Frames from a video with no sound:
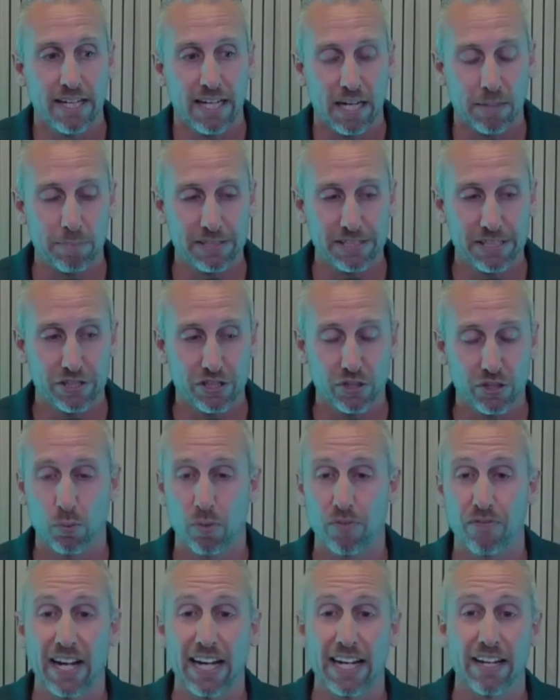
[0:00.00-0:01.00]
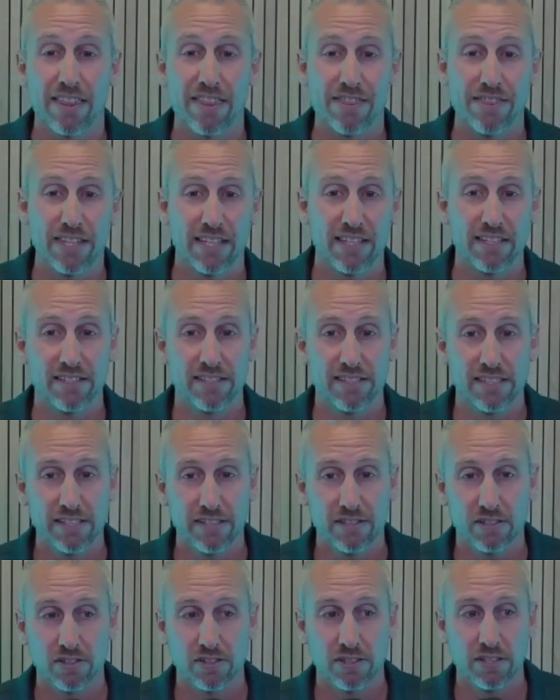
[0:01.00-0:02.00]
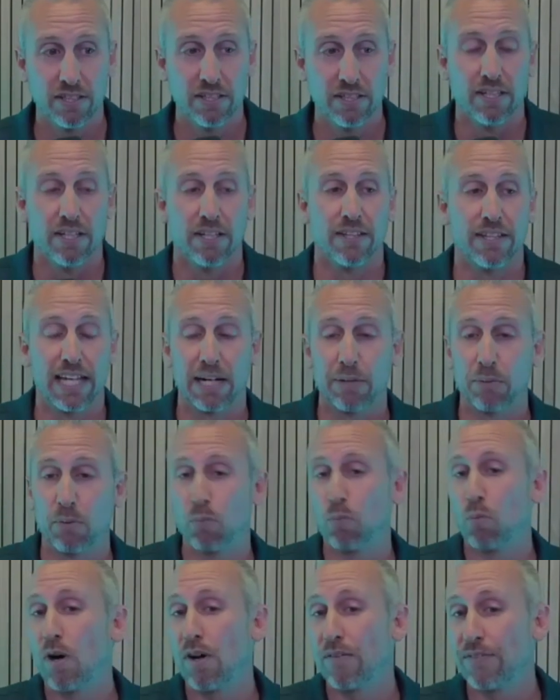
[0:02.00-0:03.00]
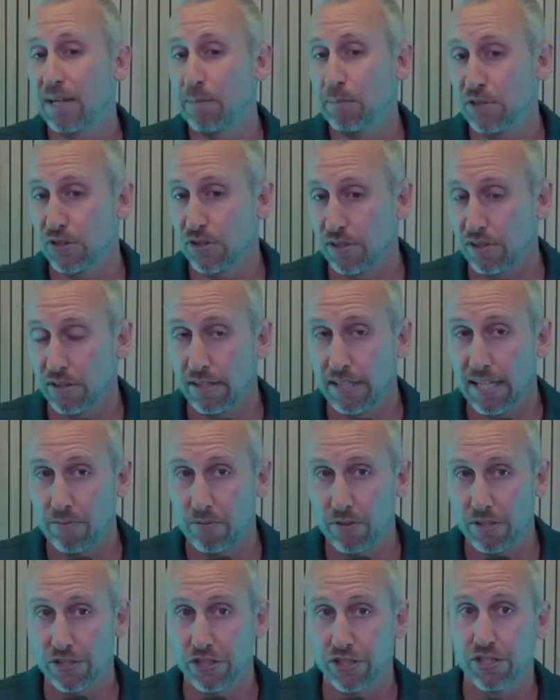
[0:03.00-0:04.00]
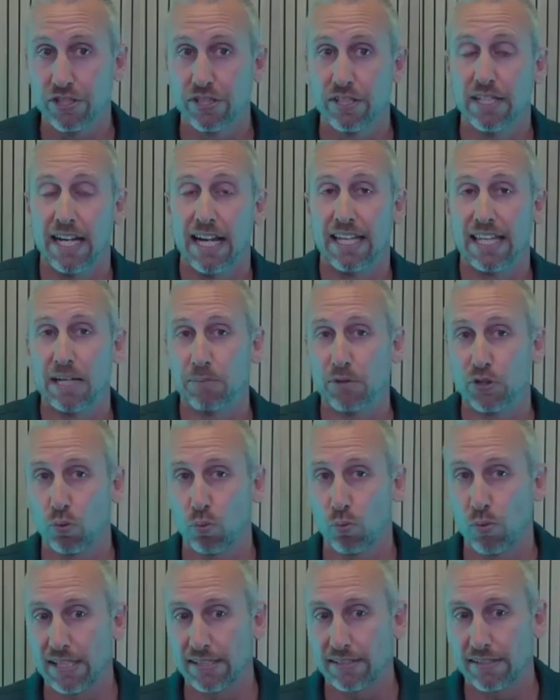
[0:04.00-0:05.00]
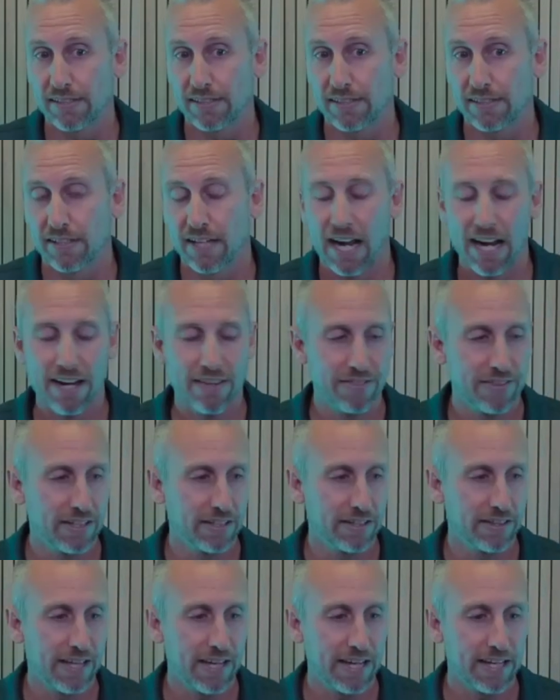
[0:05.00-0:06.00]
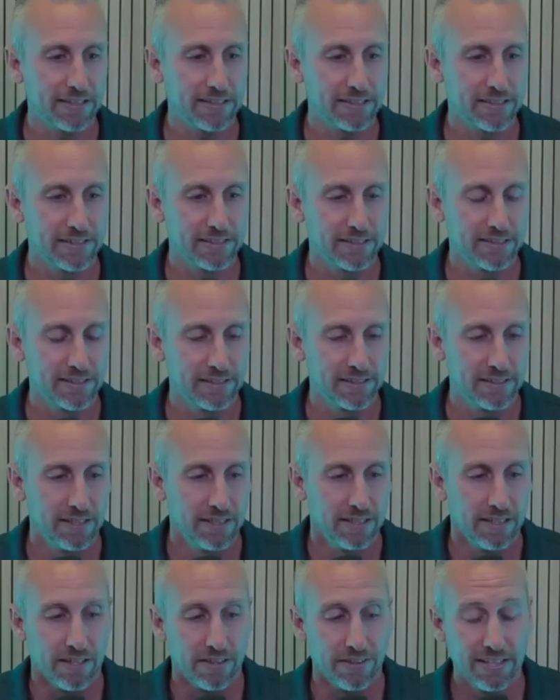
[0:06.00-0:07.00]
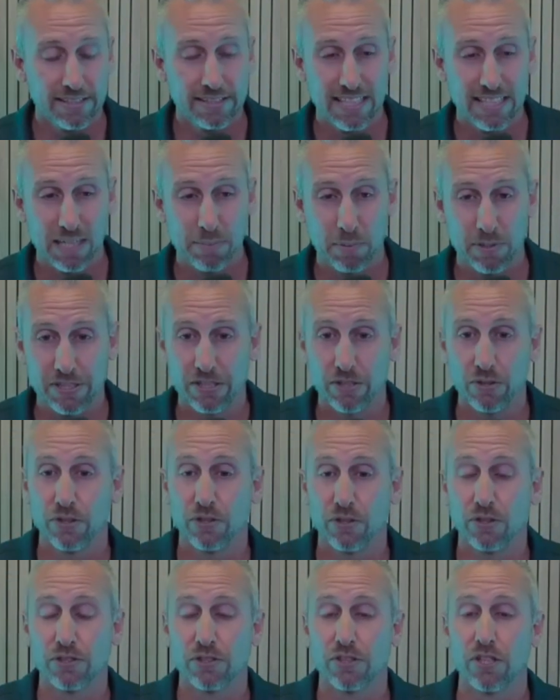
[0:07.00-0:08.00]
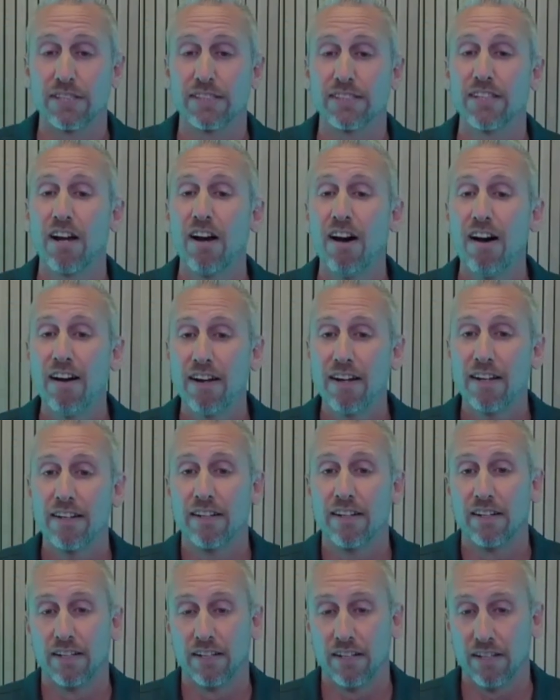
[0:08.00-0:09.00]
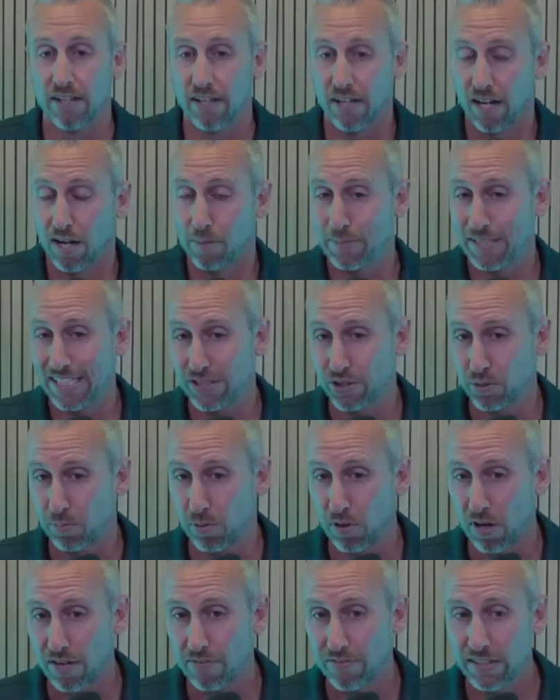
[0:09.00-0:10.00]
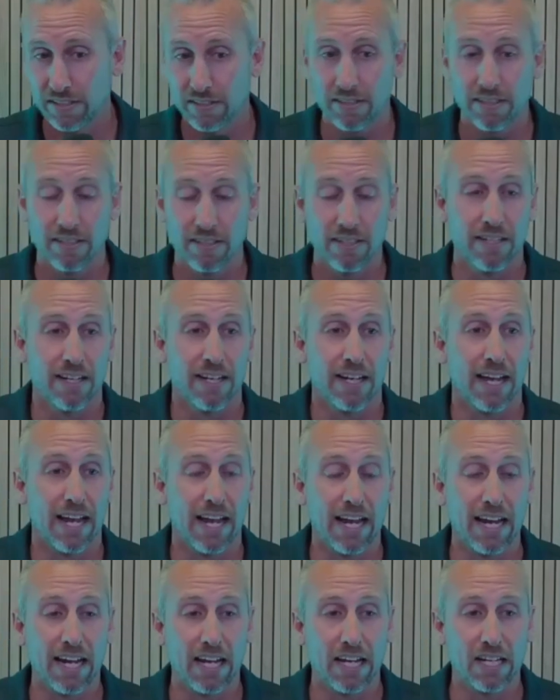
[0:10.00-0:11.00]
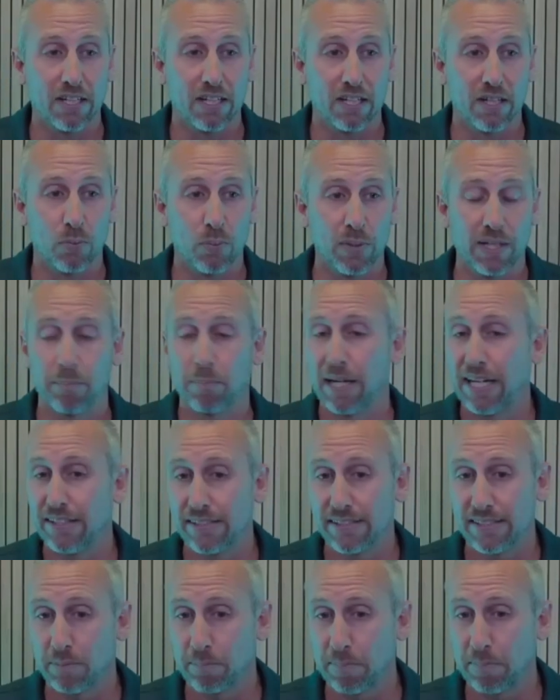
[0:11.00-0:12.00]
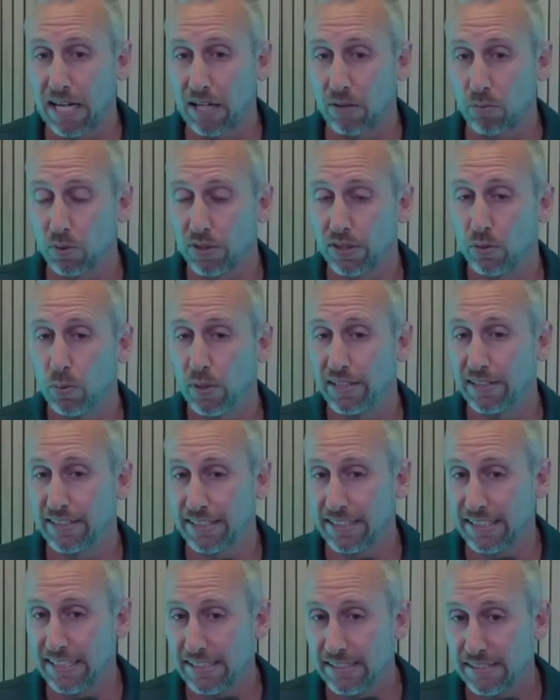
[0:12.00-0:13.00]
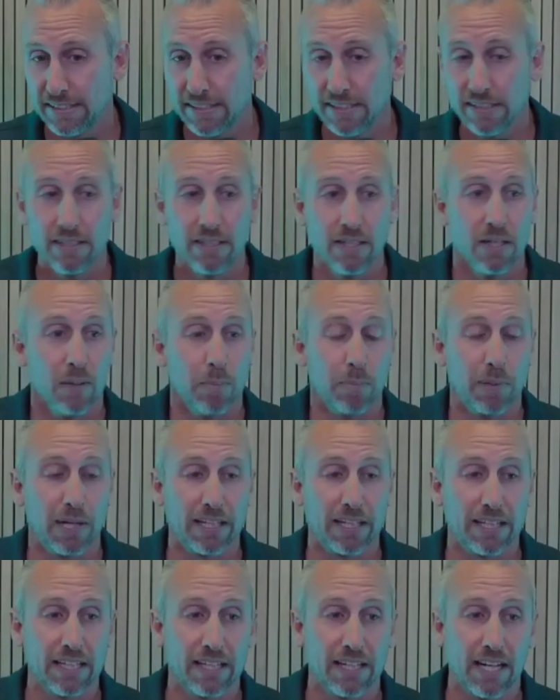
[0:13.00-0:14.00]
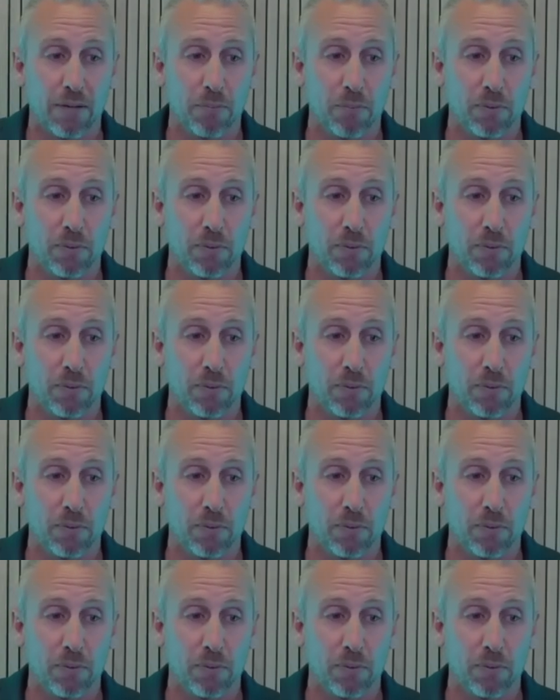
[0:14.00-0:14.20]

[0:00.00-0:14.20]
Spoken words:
a position where if I had a thin deal that I would want that much leverage and that much risk. I think that this type of deal, there's a ton of potential profit, and we can pay this thing back really quickly and easily. But again, I